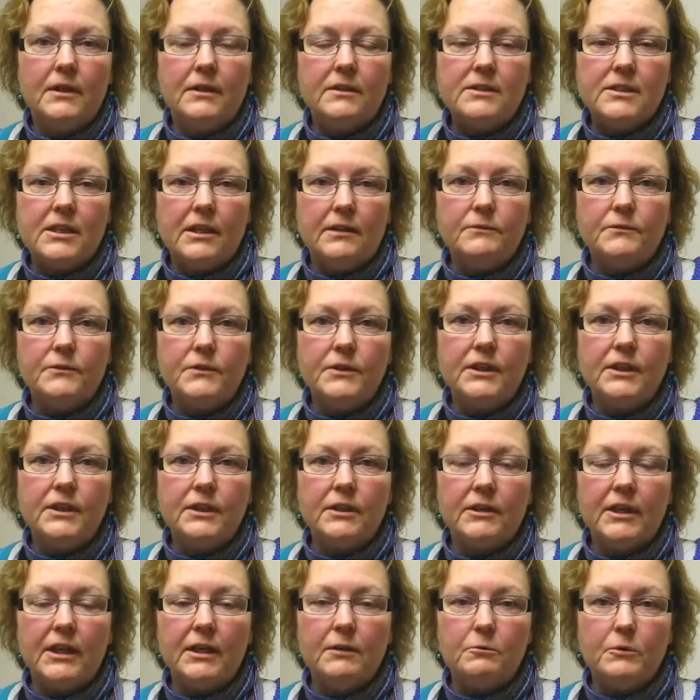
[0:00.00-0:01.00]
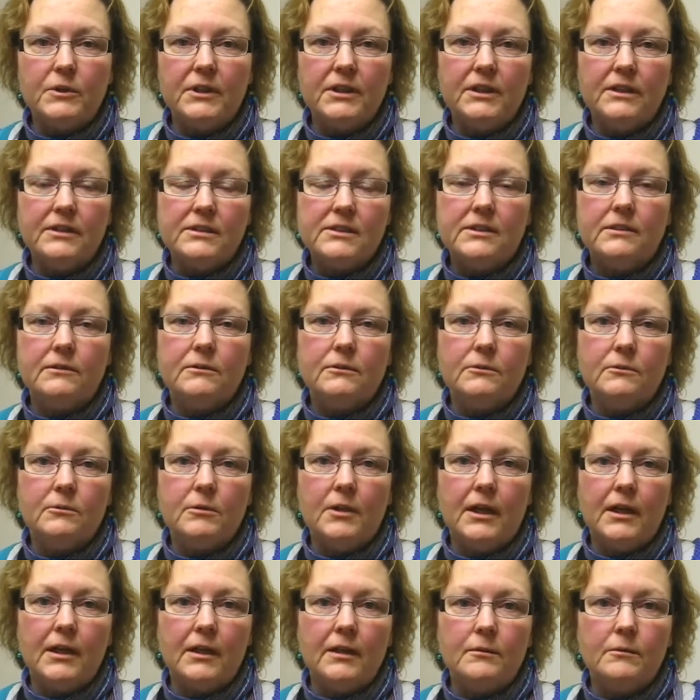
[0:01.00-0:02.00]
tough year, and we need to
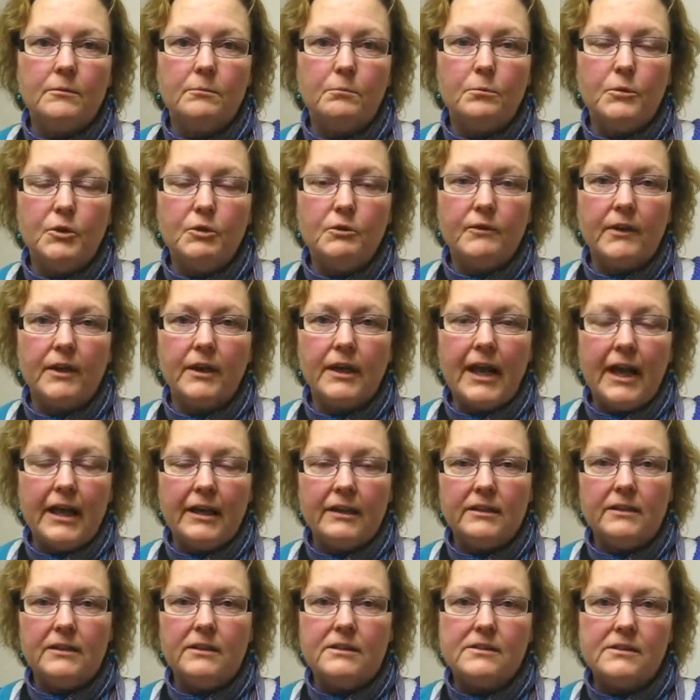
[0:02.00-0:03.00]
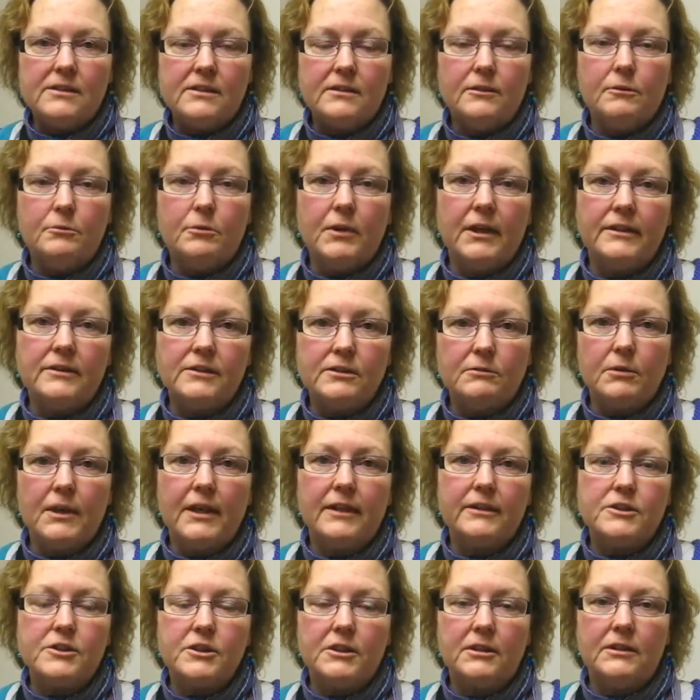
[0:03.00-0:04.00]
uh, move our candidates in the right
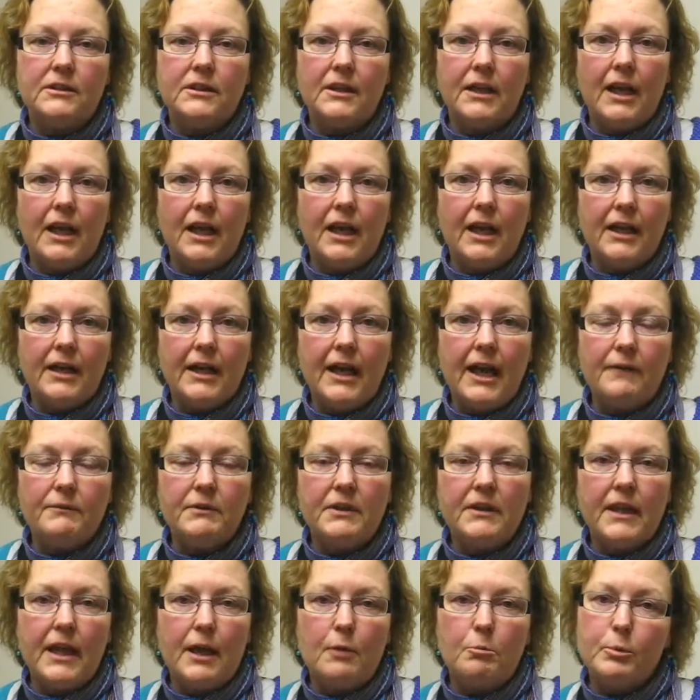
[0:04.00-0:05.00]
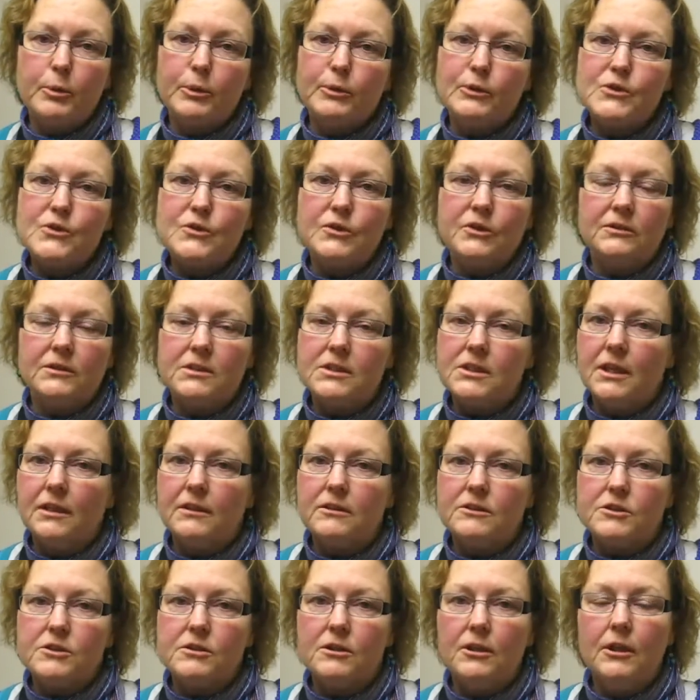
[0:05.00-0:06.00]
direction, and having that personal
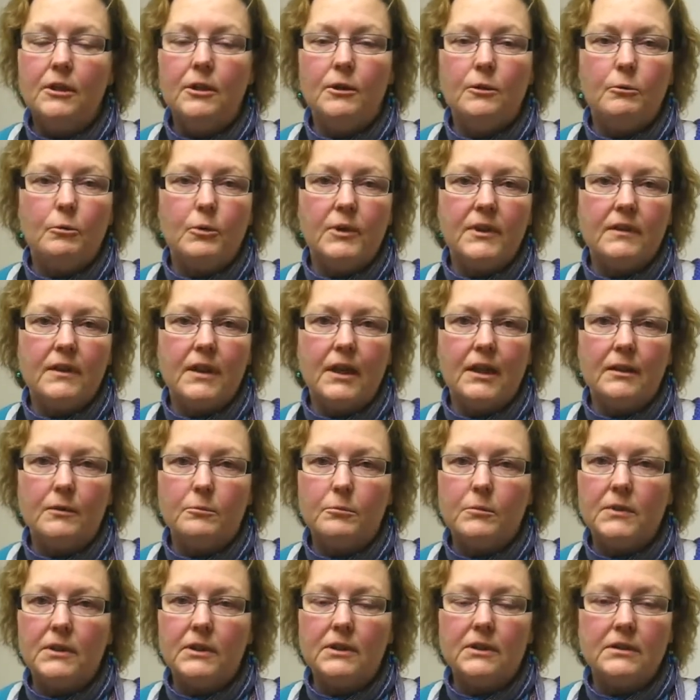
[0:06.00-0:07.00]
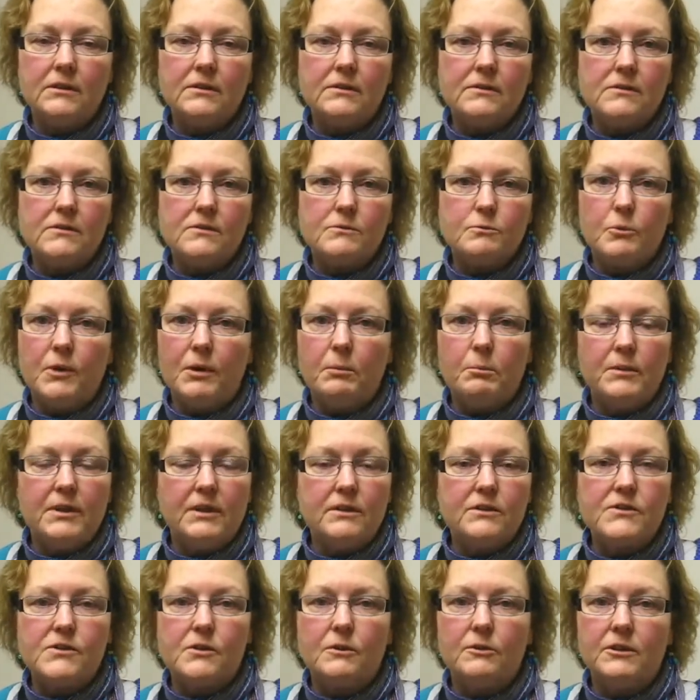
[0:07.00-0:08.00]
touch with them is what
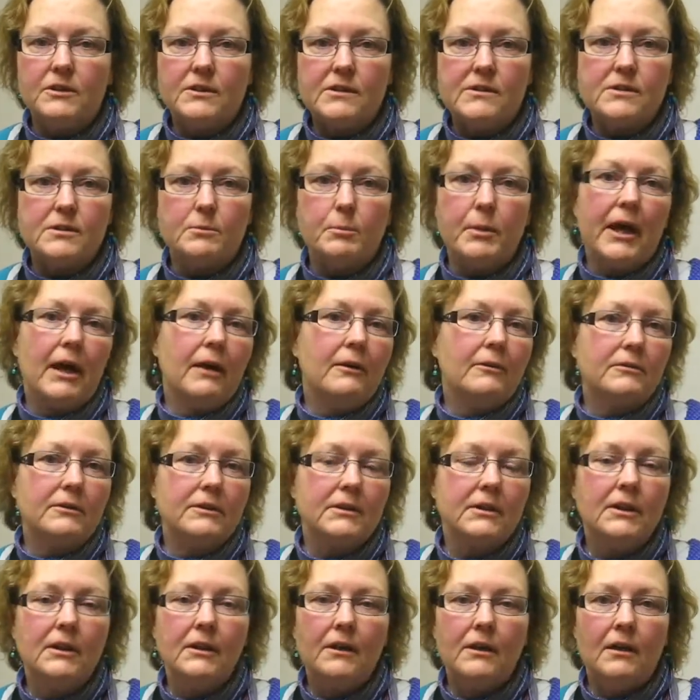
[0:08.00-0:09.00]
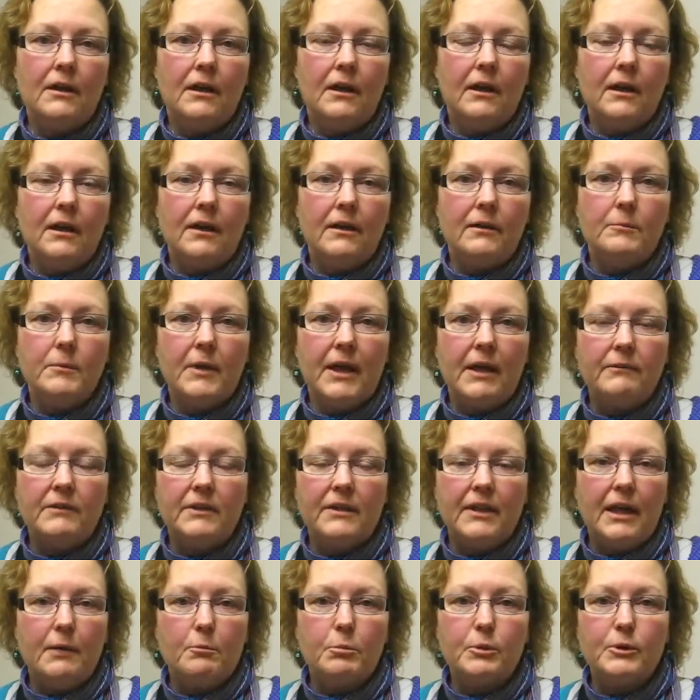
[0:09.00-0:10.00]
Minnesota is about, um, having
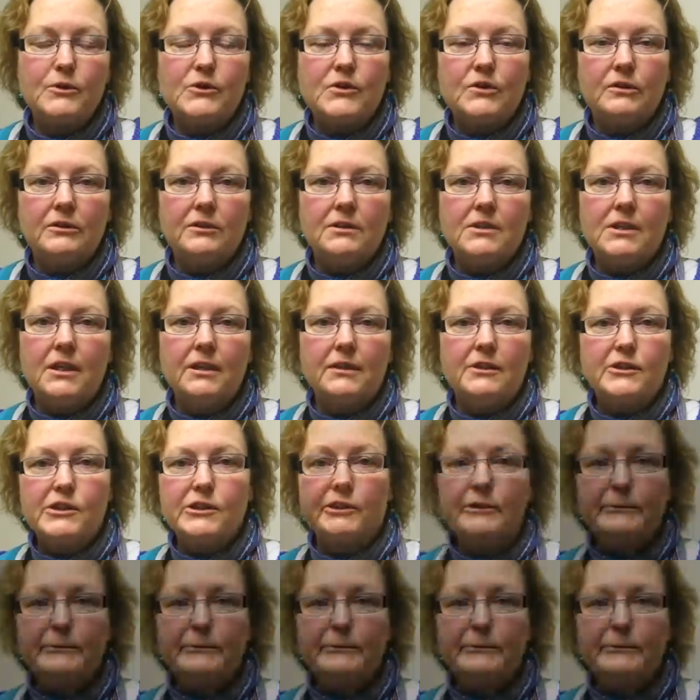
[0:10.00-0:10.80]
that personal touch.